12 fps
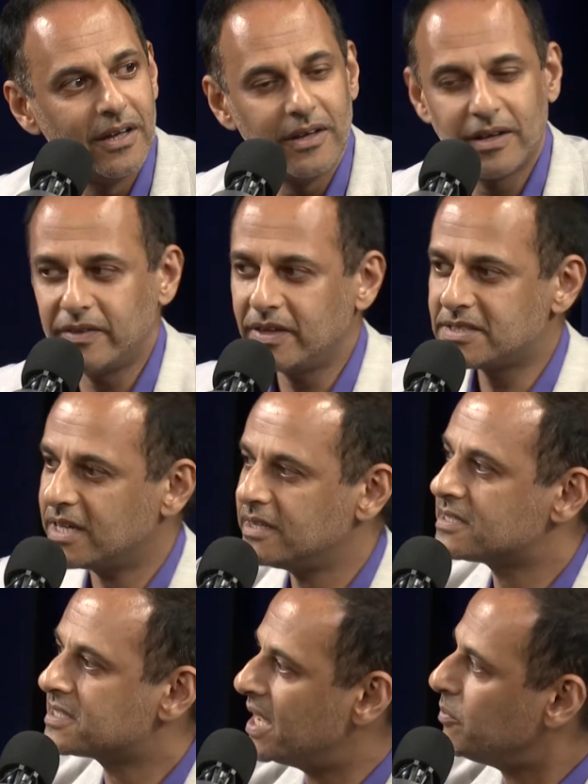And they say the
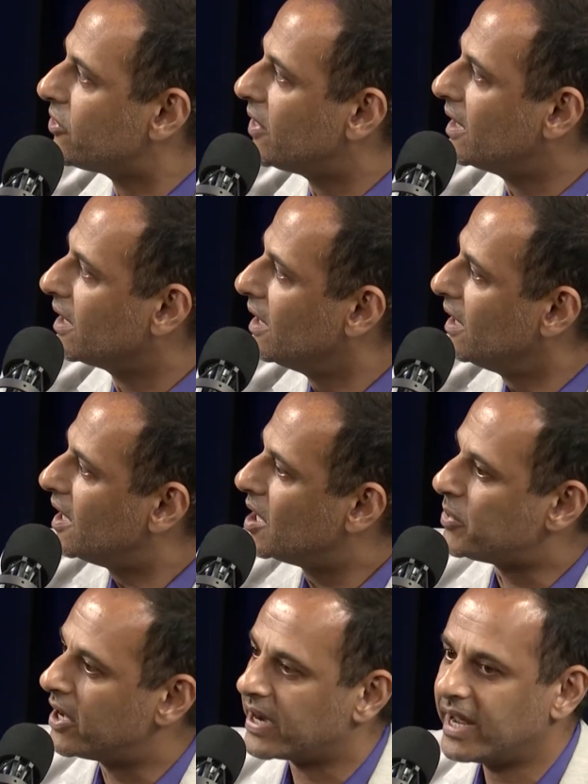same thing
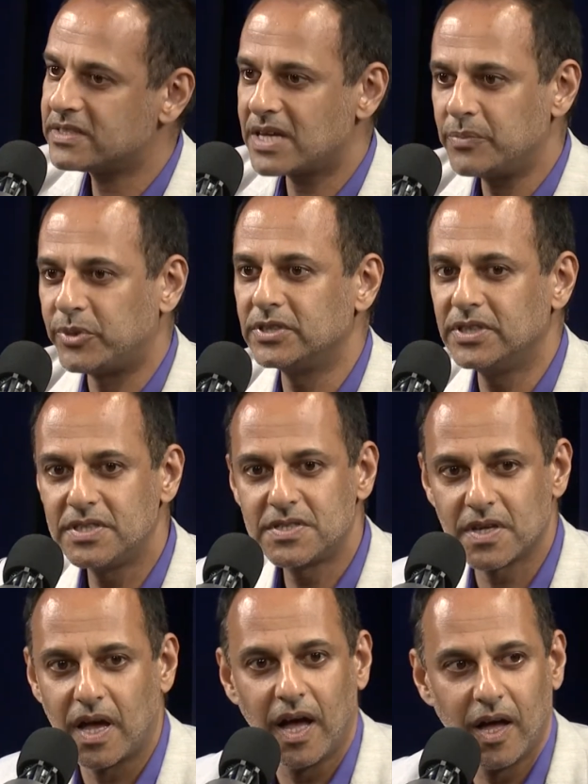about anti-police
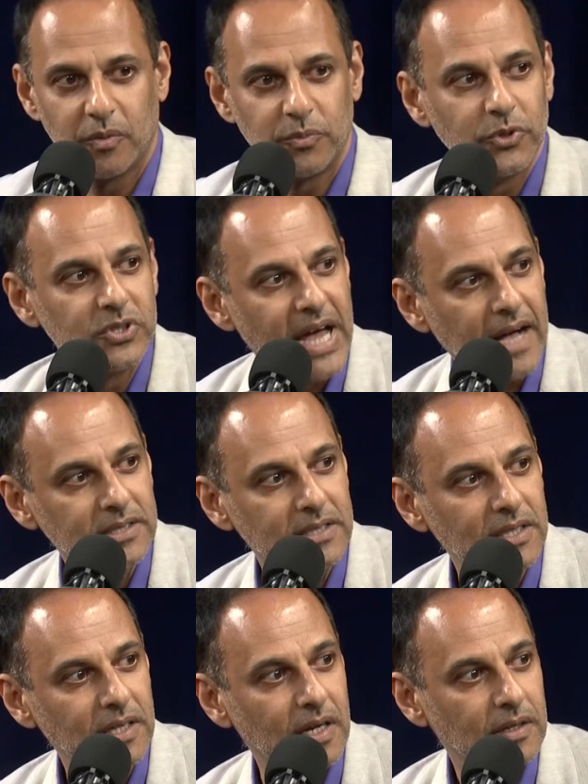brutality,